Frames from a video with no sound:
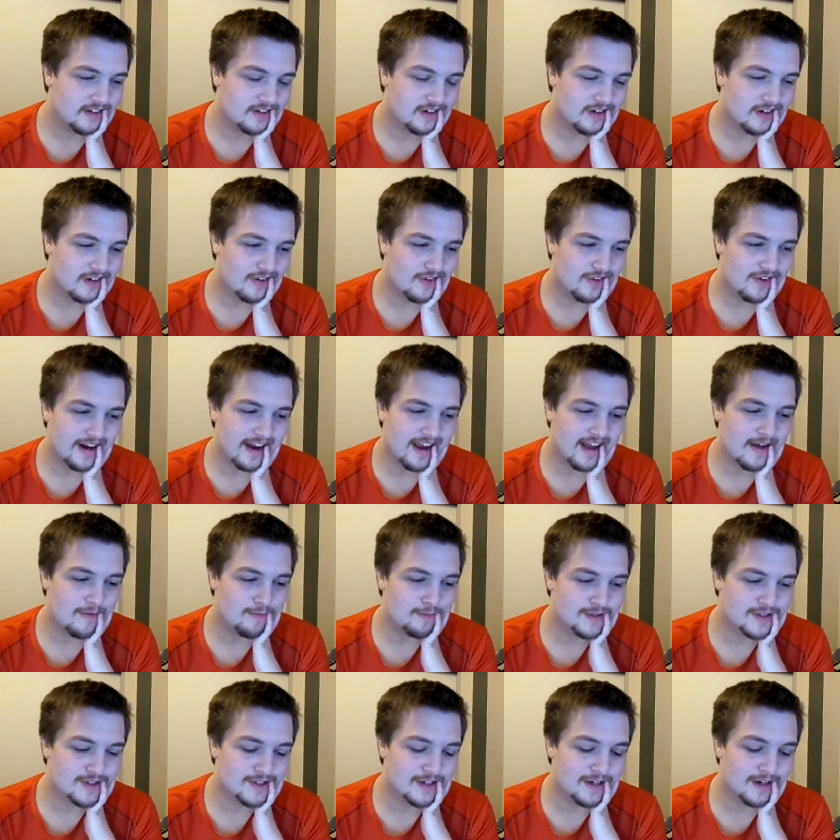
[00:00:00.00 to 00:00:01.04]
Great
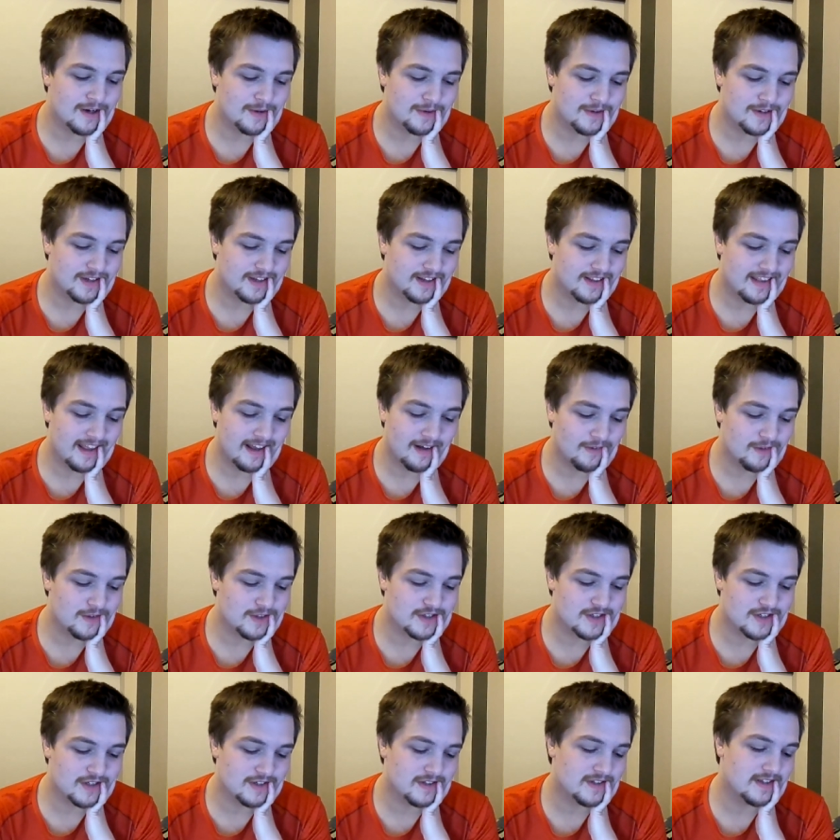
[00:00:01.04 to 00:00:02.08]
episode. That was
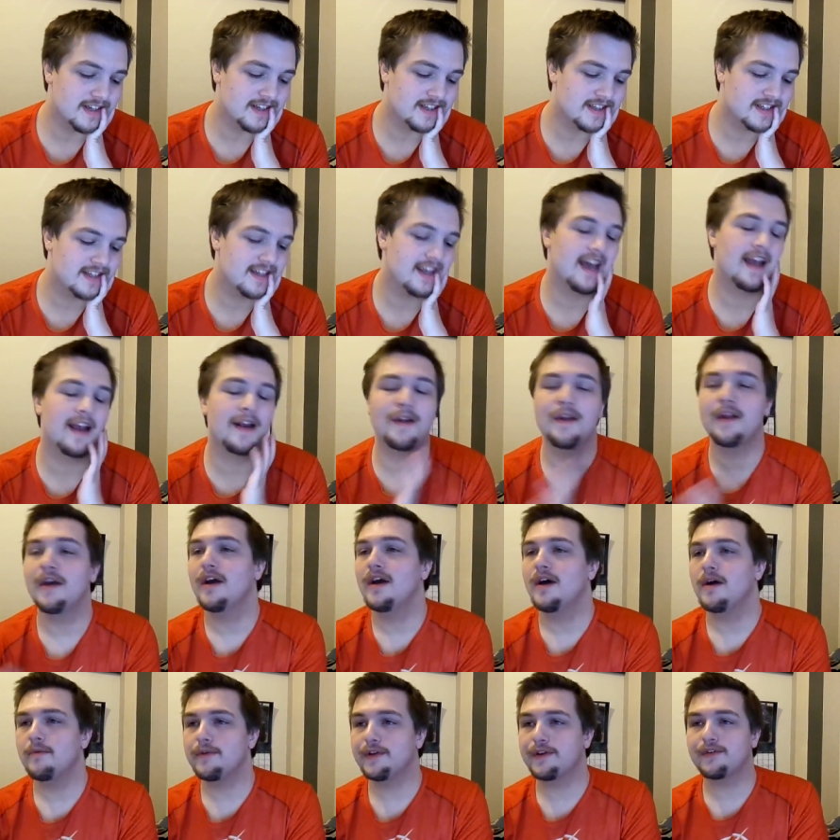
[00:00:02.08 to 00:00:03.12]
just insane.
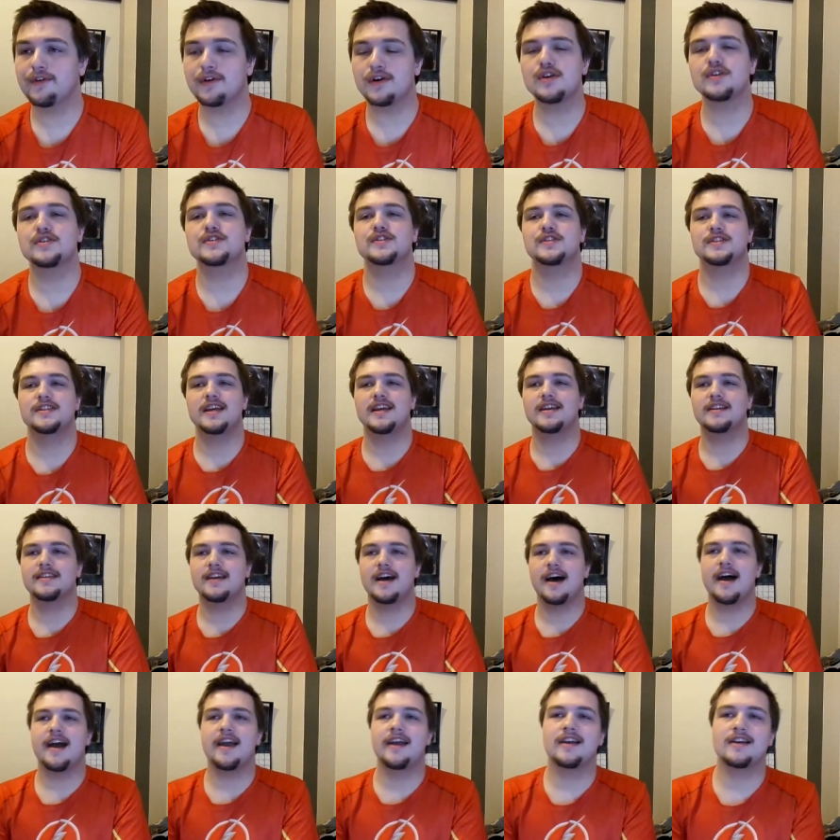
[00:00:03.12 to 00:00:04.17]
But of course, Stick
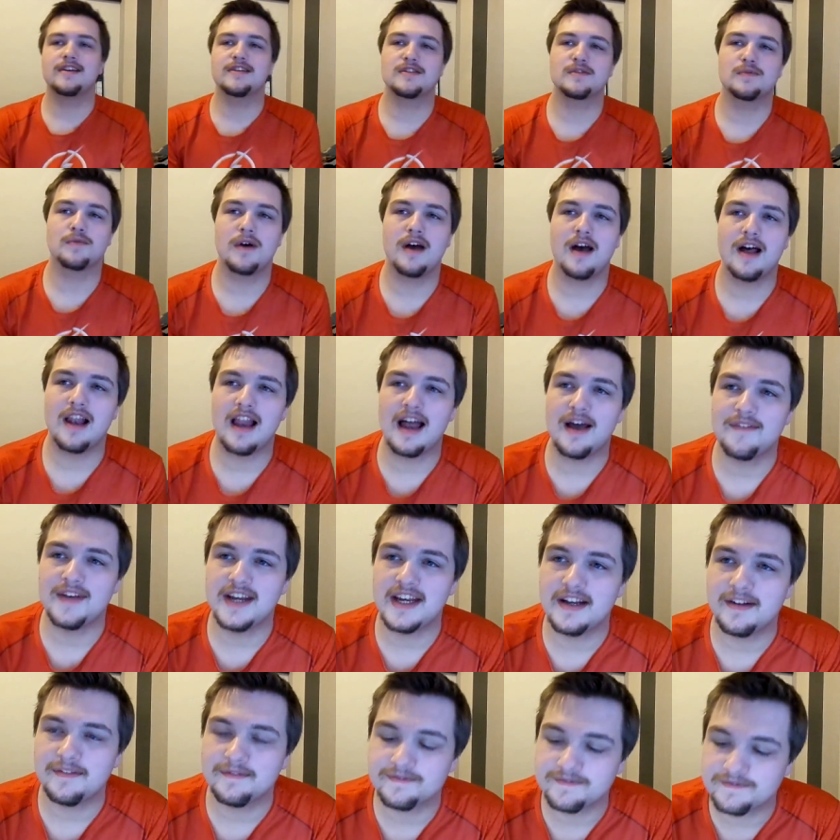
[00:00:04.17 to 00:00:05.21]
dying as well. I
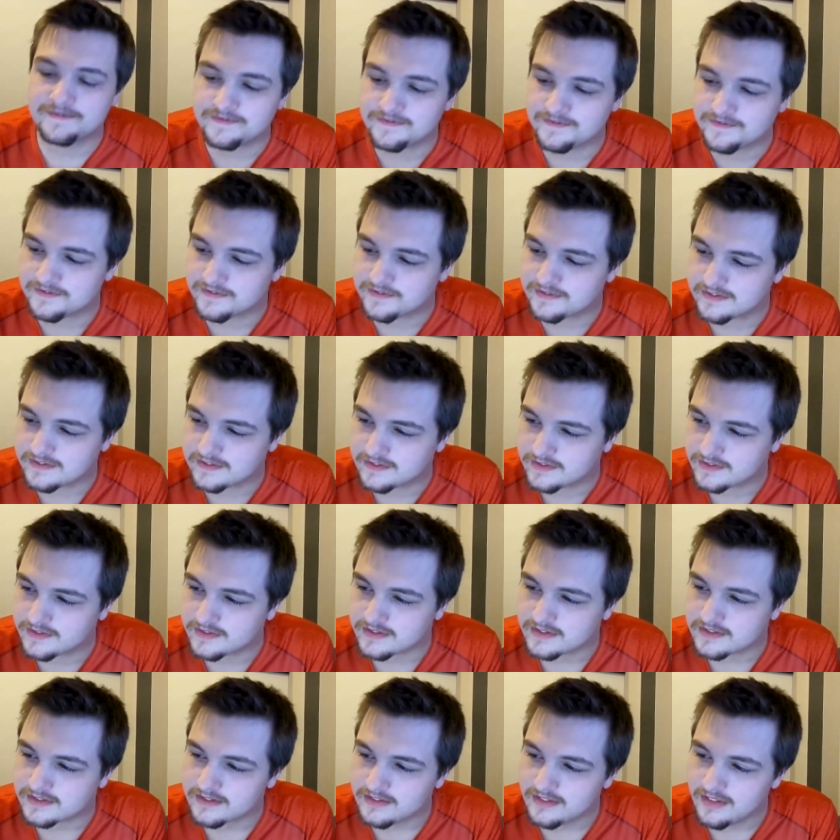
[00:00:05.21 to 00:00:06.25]
mean,
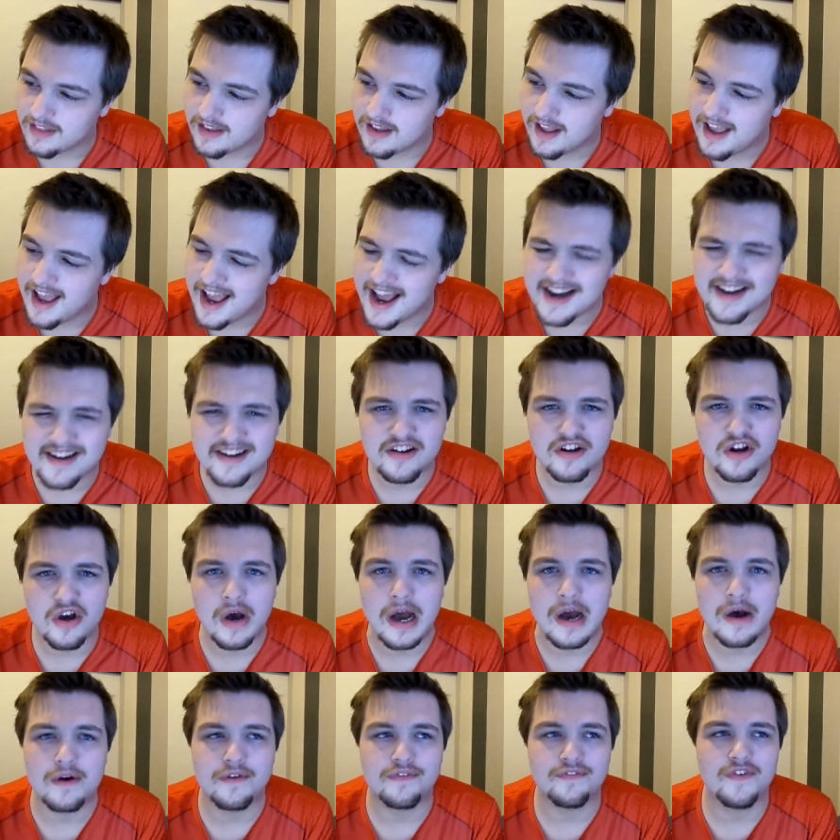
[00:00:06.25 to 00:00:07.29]
I didn't know
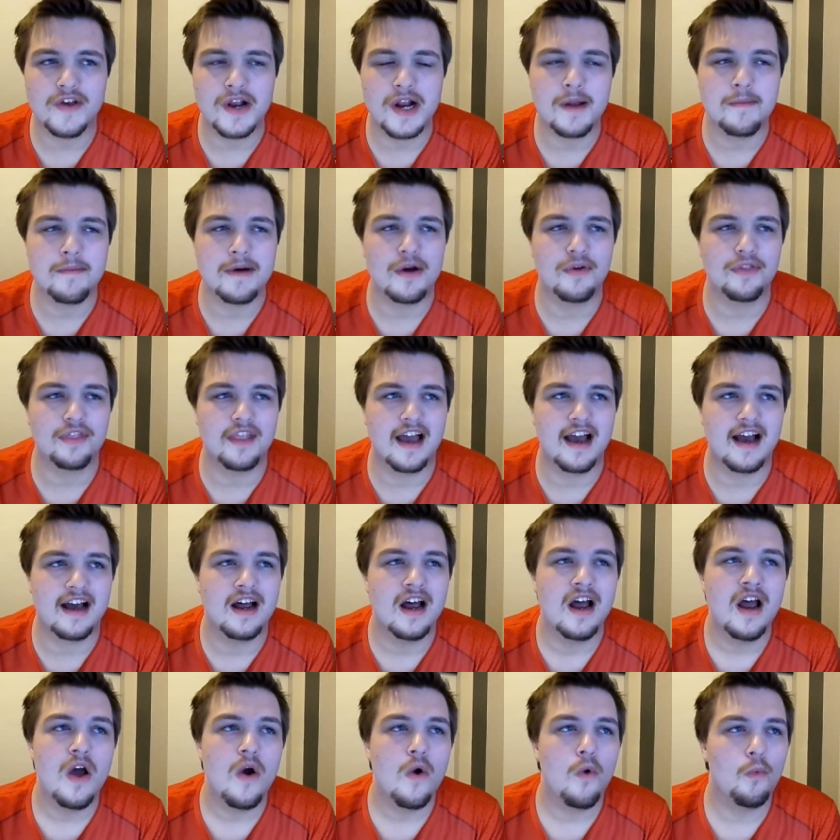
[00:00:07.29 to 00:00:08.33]
how to feel about that,
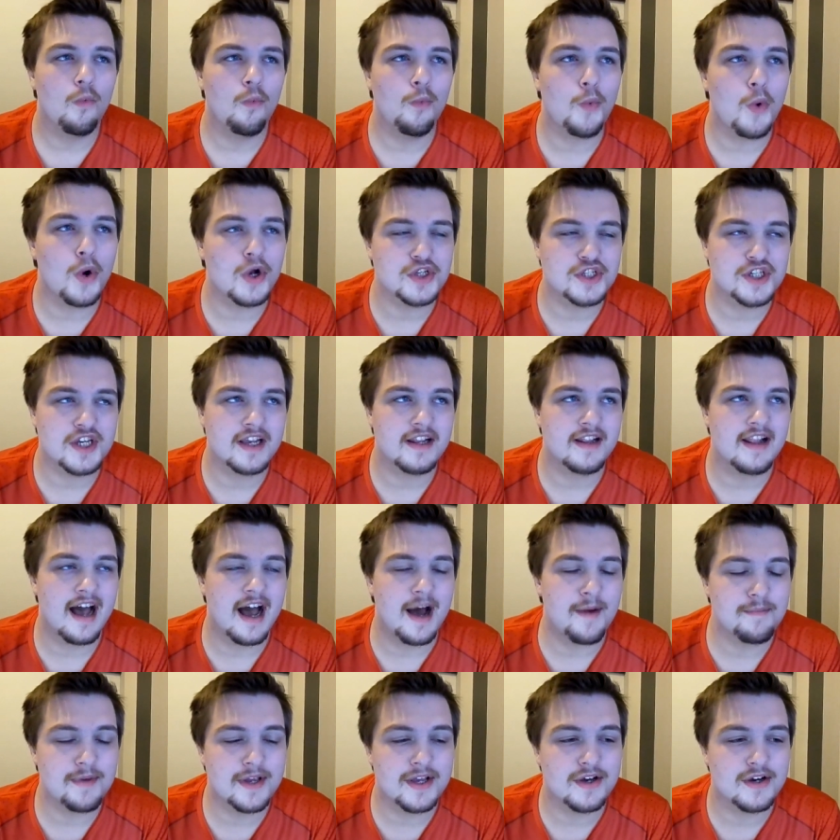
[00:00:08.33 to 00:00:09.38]
watching
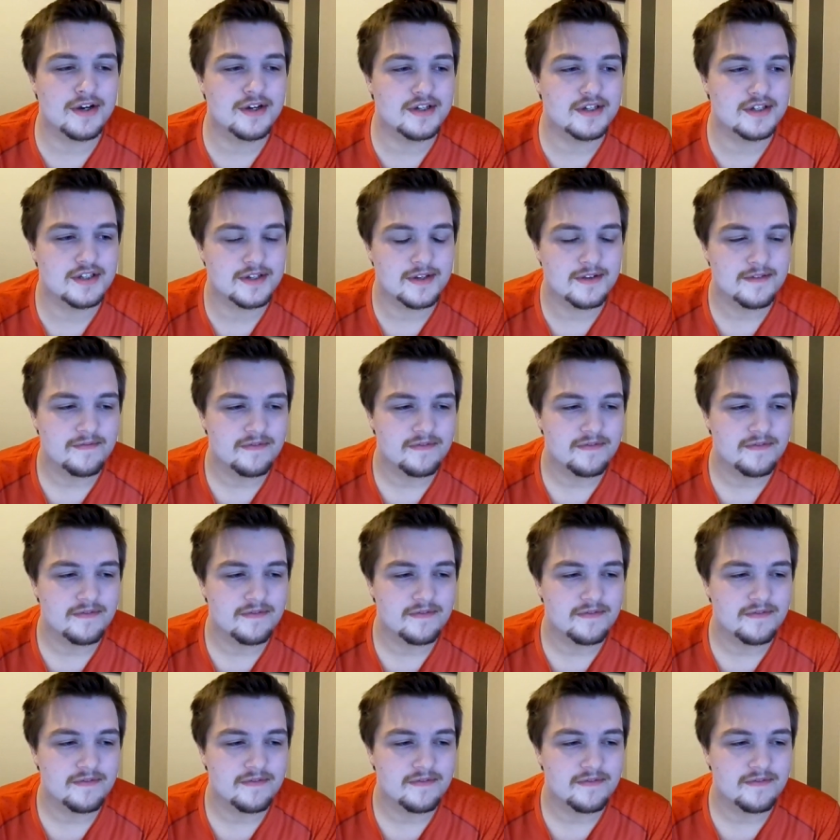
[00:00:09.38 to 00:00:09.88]
that, because